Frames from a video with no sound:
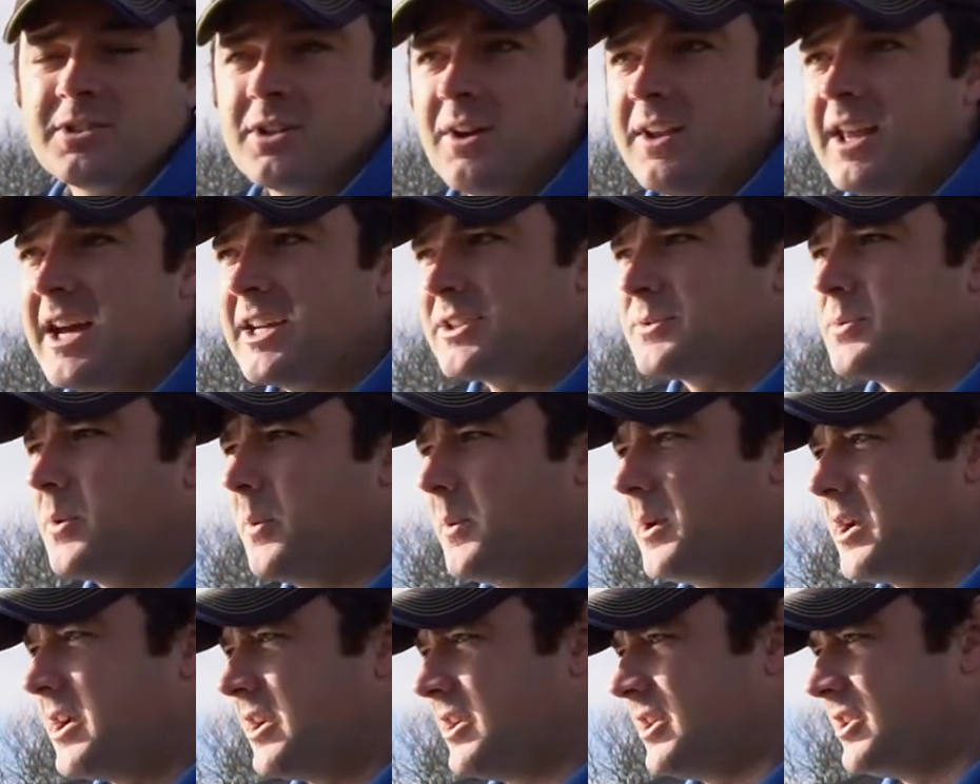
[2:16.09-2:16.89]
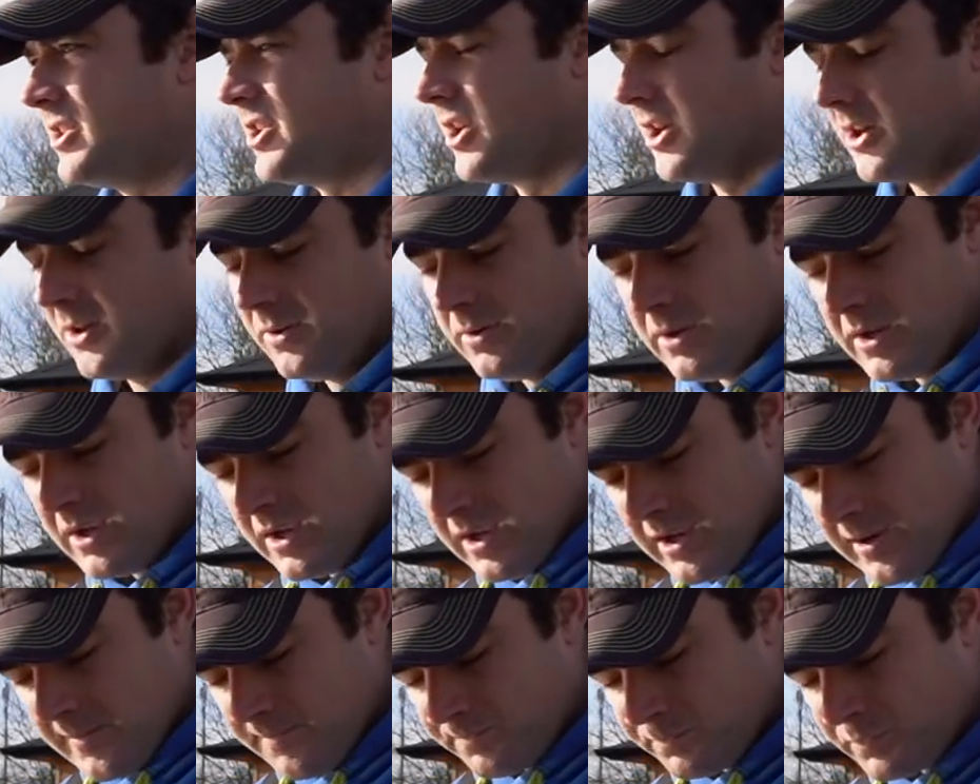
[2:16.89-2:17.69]
So that's what we're going to do,
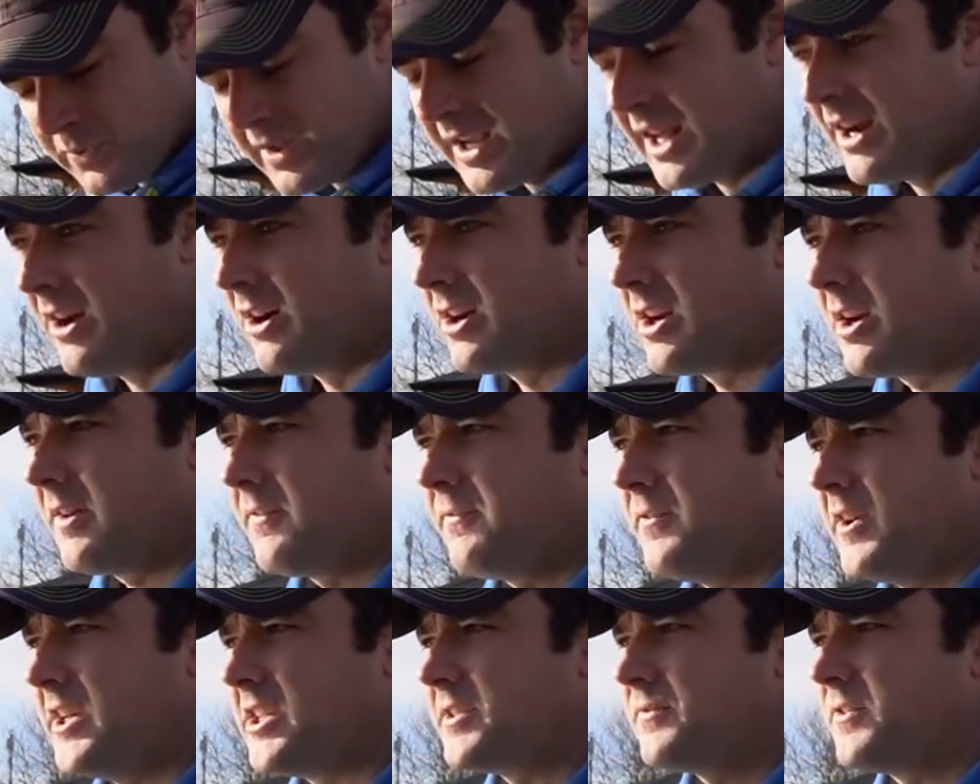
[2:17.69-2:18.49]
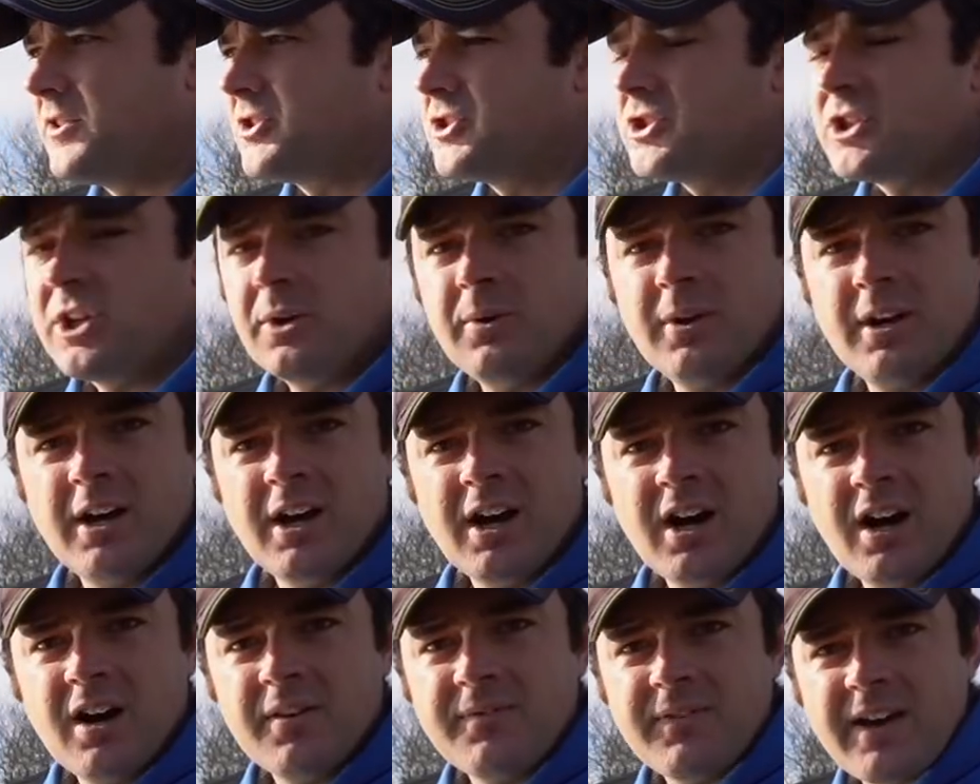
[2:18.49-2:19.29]
and I'm going to fish for
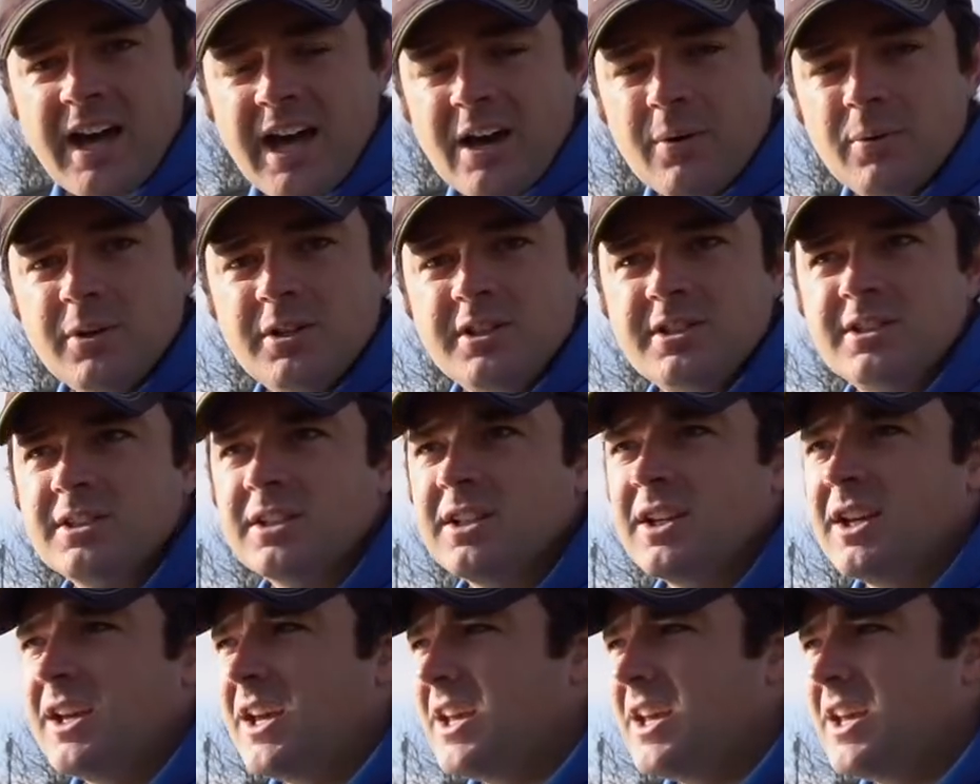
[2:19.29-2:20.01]
2.5 hours